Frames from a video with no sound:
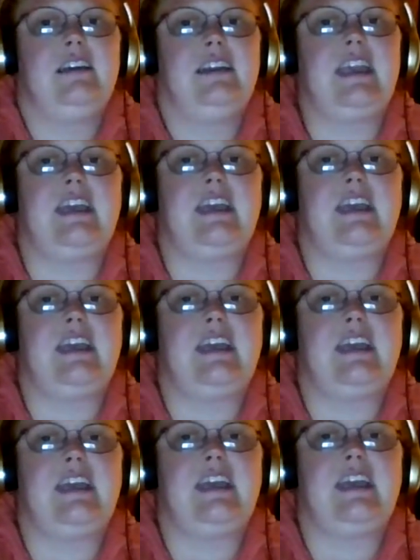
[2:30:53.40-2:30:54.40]

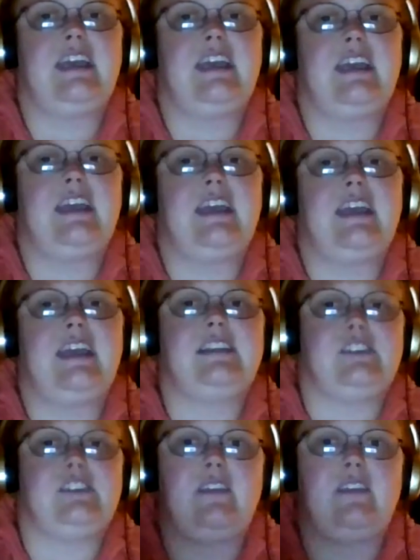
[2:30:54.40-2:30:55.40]

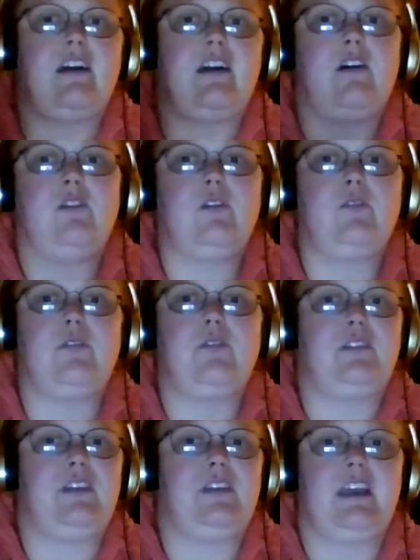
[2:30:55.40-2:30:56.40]
cancer and like all
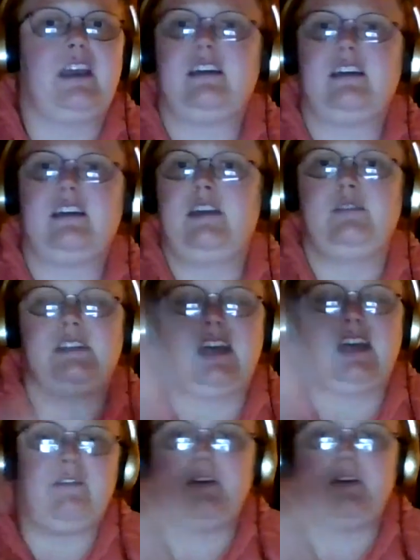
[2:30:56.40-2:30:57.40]
over, like it
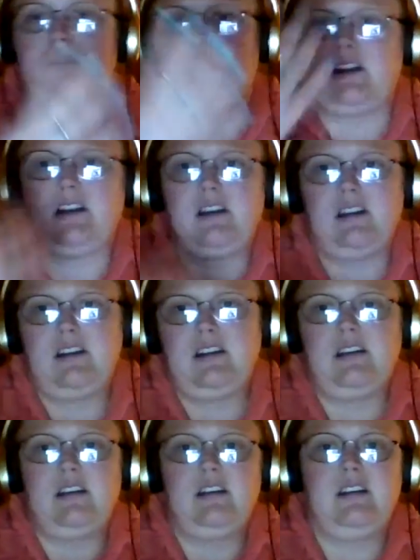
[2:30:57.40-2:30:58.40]
was everywhere.
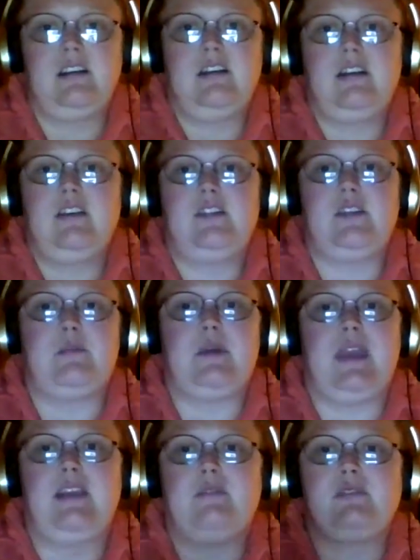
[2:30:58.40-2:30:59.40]
The
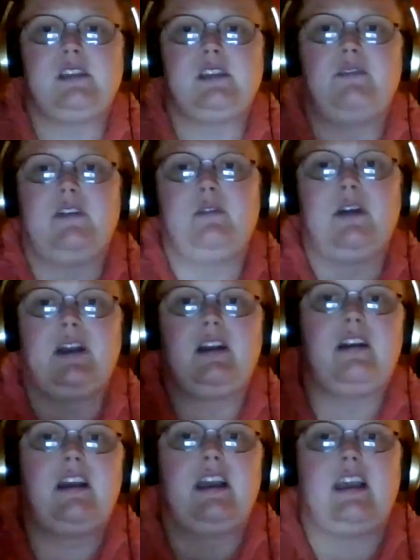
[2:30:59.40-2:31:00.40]
pain was
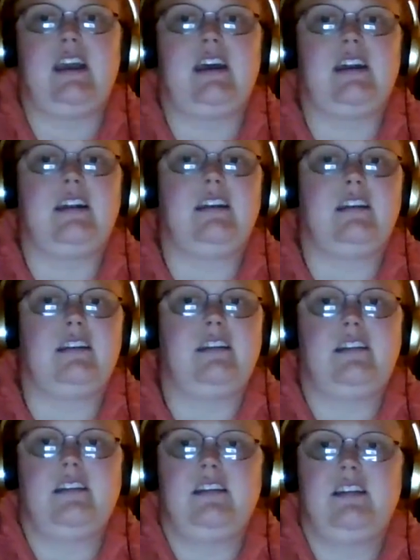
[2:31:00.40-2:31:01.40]
everywhere and
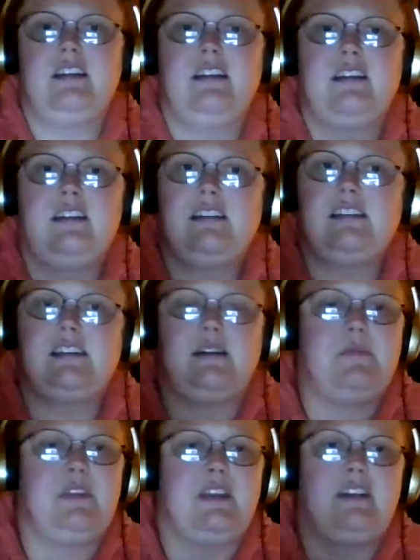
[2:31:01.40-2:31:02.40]

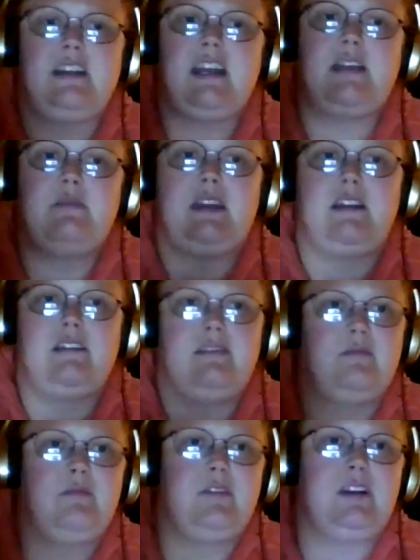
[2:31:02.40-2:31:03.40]
something. I mean,
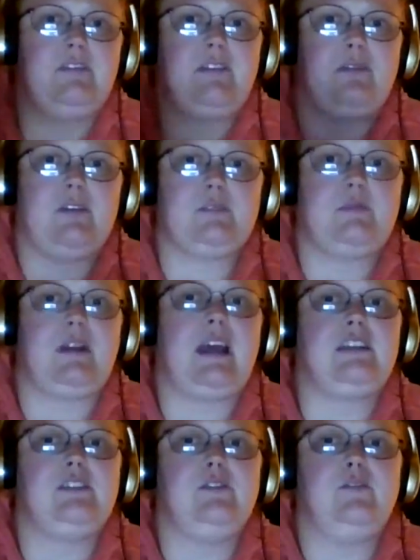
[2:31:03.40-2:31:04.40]
whatever it was. But I
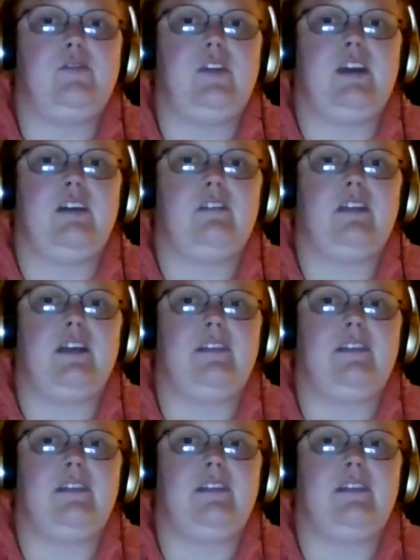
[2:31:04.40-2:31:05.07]
do feel that